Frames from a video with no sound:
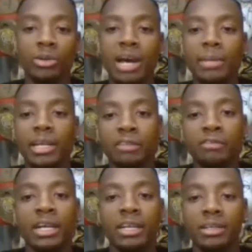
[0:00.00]
dominate
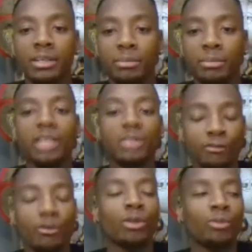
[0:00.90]
the fight. But it was
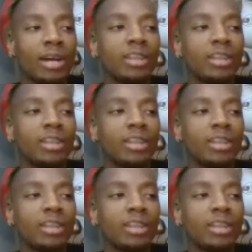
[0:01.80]
the 4th